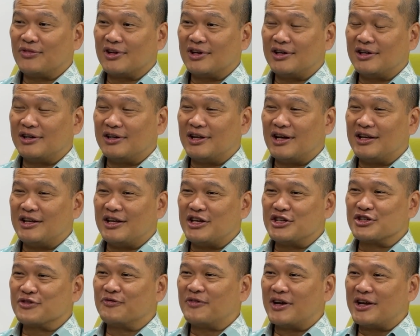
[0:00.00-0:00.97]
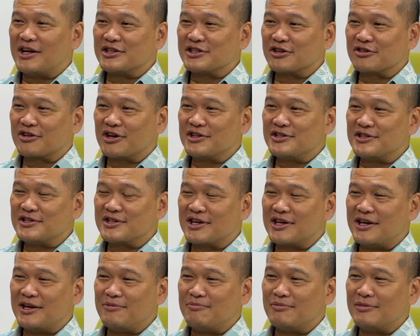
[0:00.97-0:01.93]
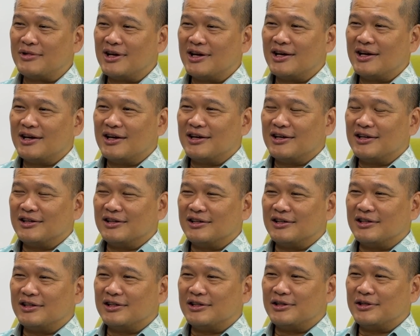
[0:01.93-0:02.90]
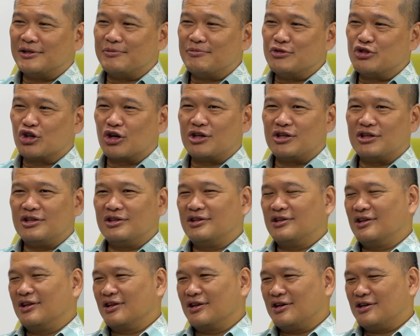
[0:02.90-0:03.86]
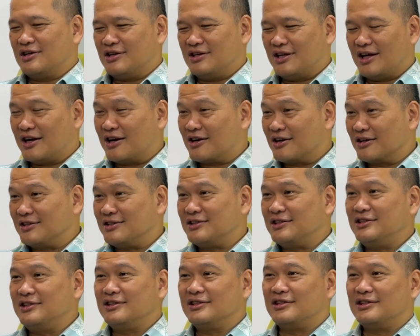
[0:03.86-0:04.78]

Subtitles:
Then the Asian financial crisis came. Joined Dana Harta